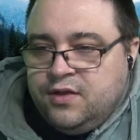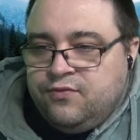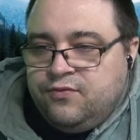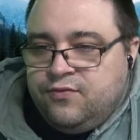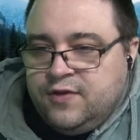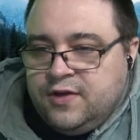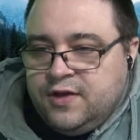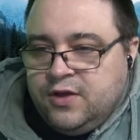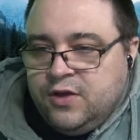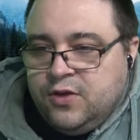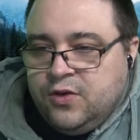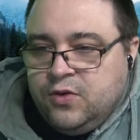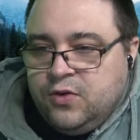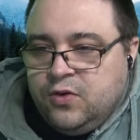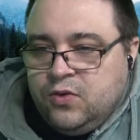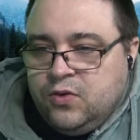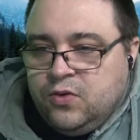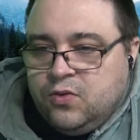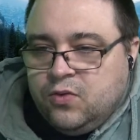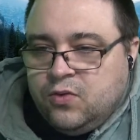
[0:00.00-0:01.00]

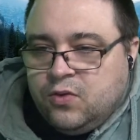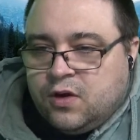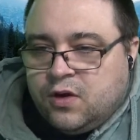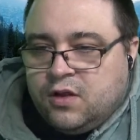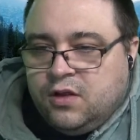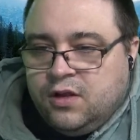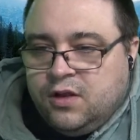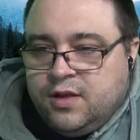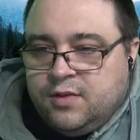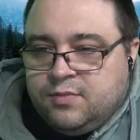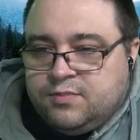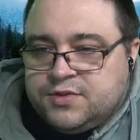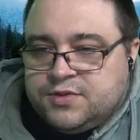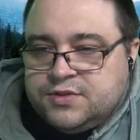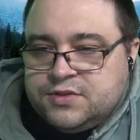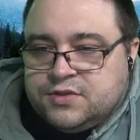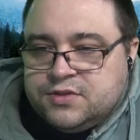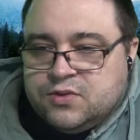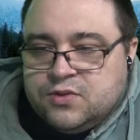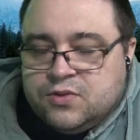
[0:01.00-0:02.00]
video or
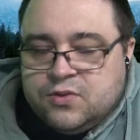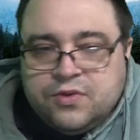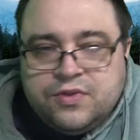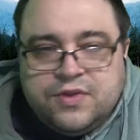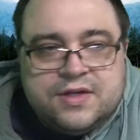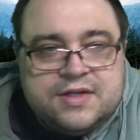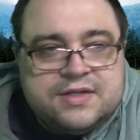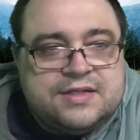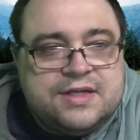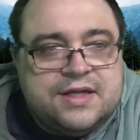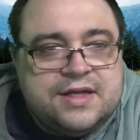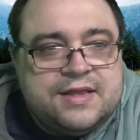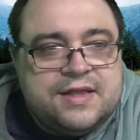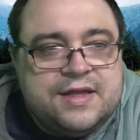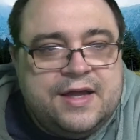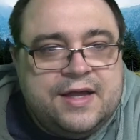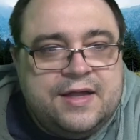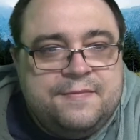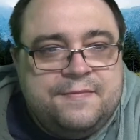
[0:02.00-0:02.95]
clips or things like that.